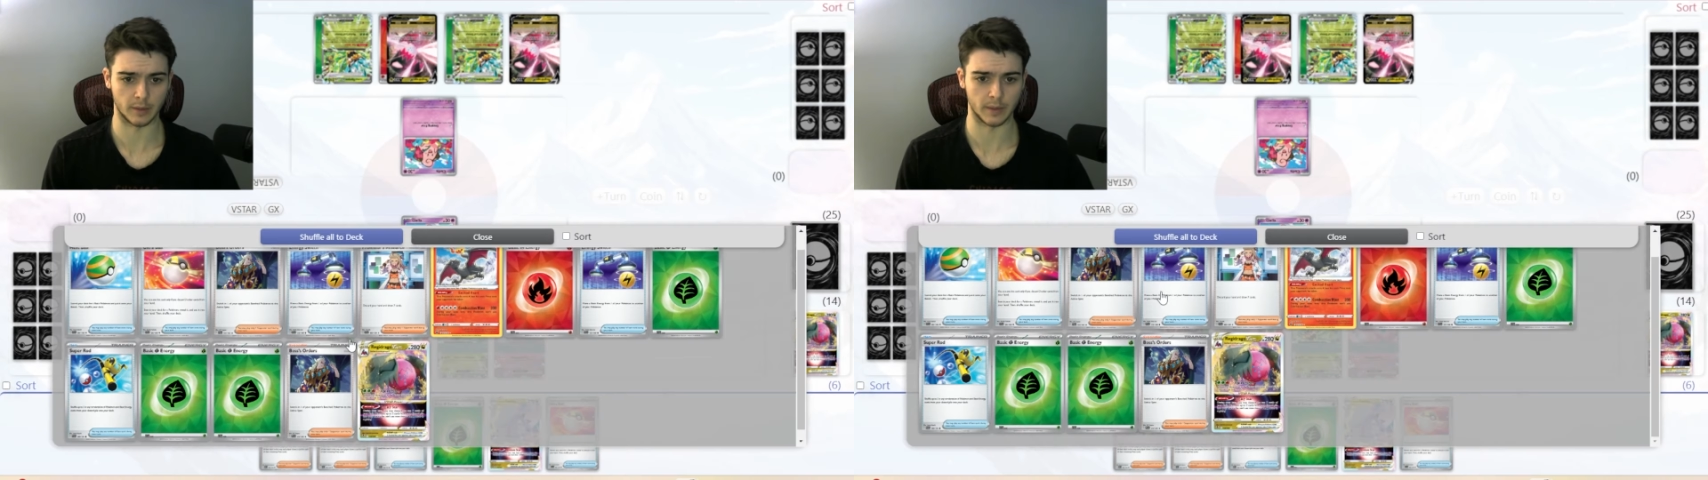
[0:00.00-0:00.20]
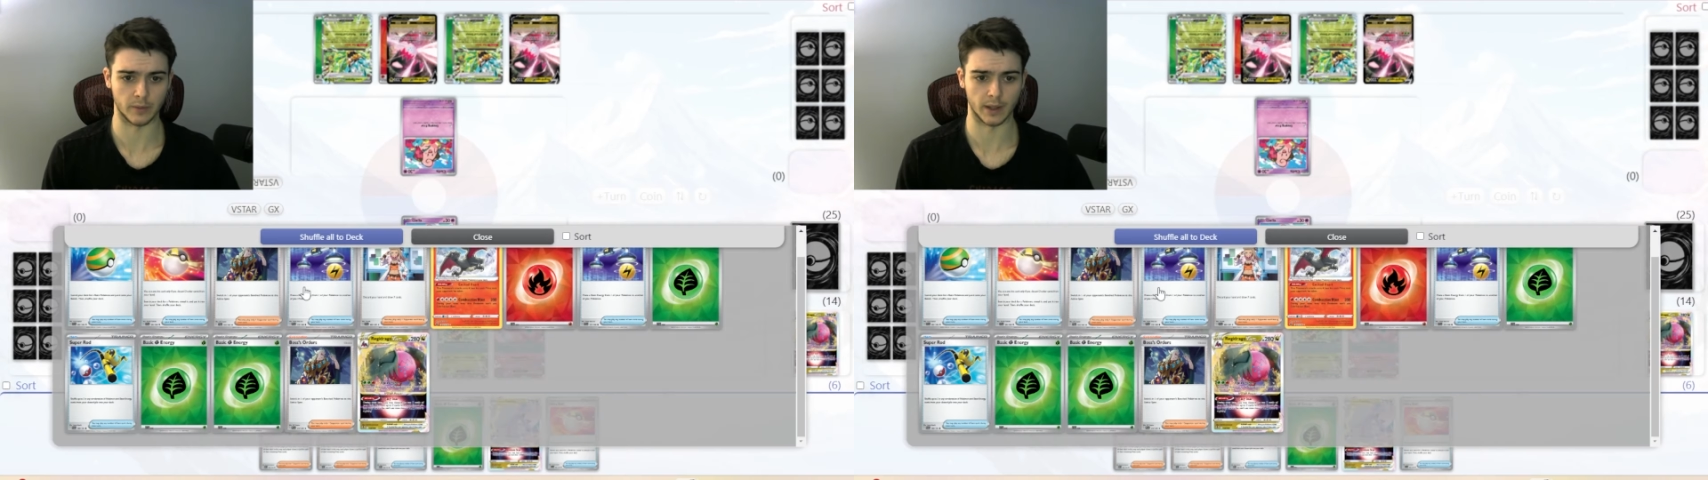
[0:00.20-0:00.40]

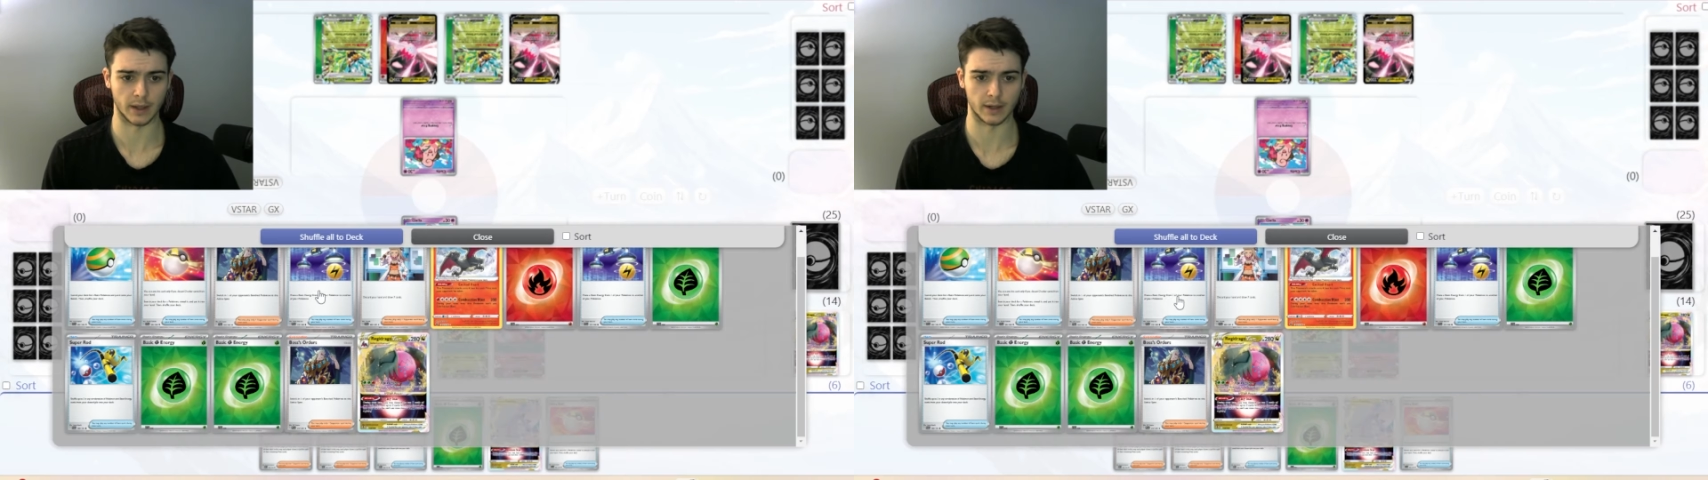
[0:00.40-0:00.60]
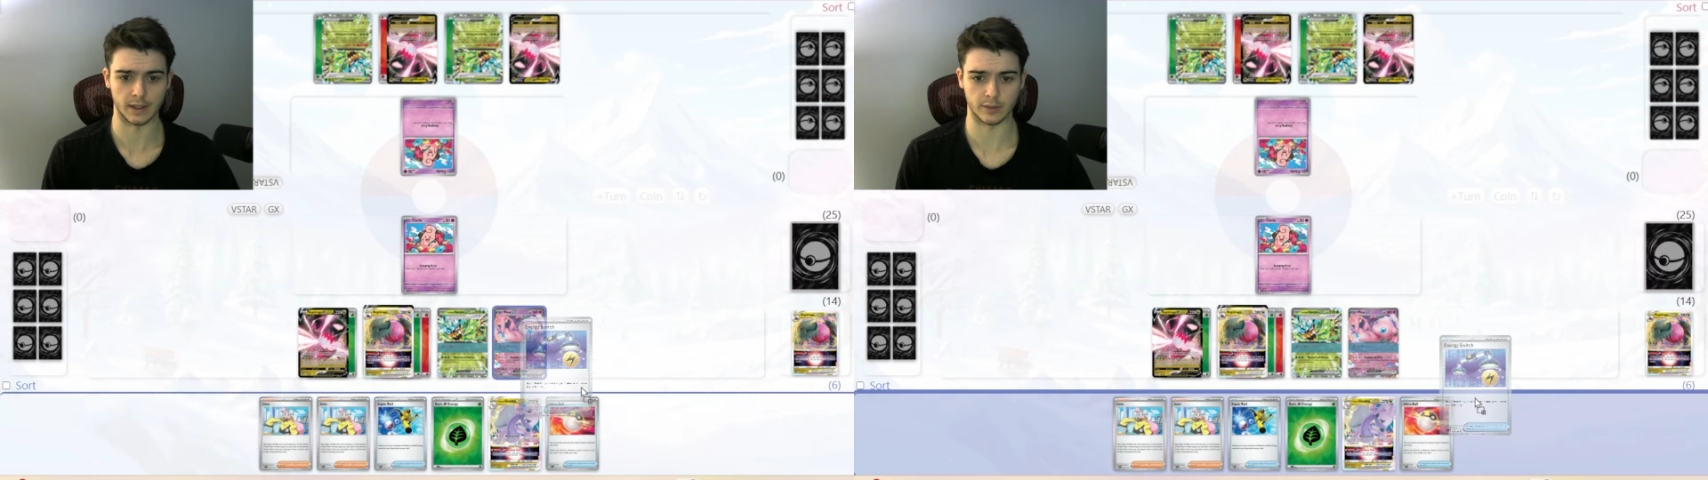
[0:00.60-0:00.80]
Maybe we get
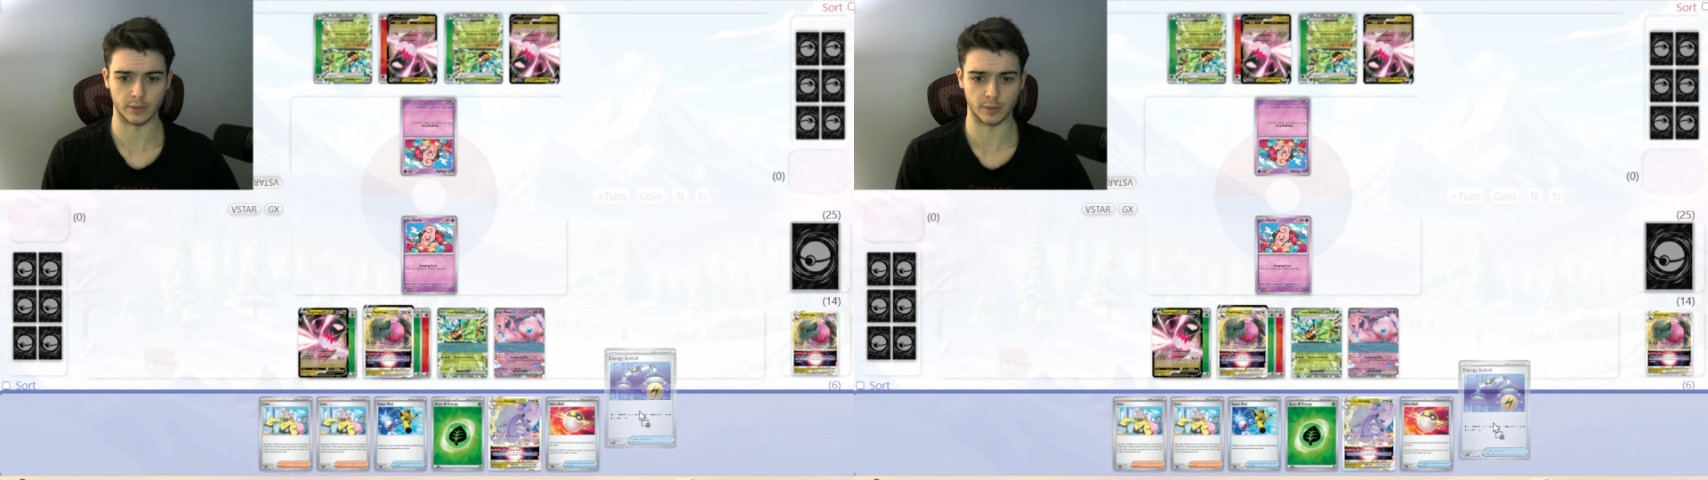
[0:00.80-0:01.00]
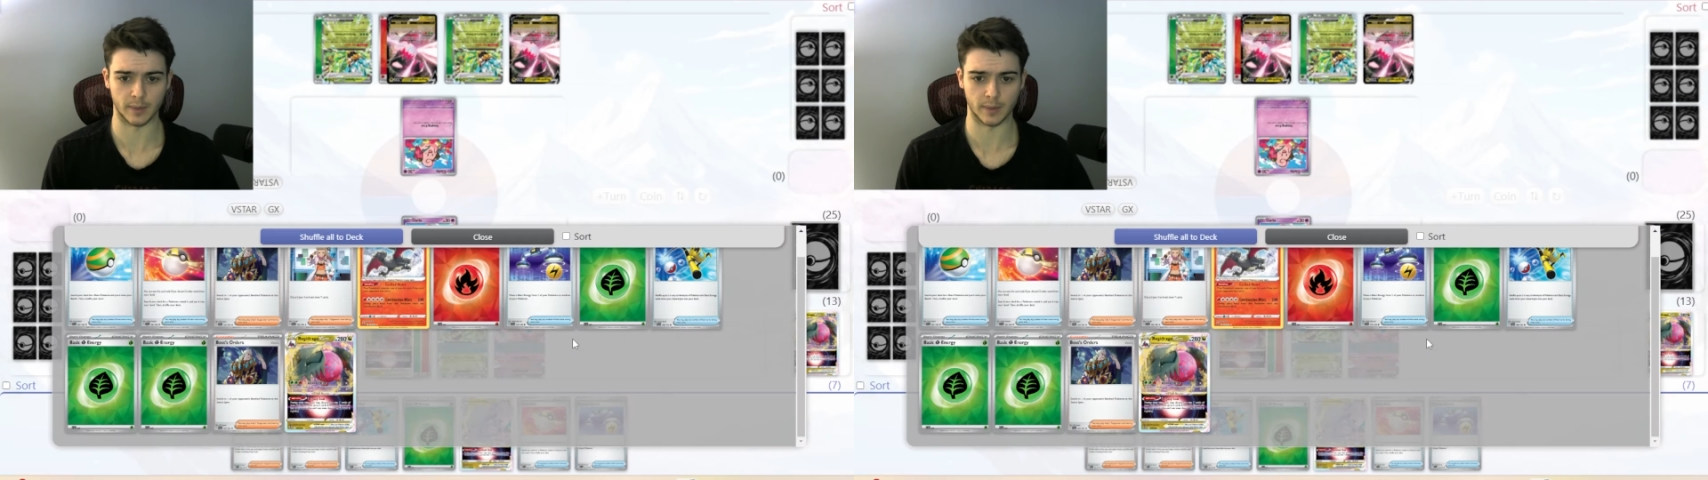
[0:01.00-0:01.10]
an E-Switch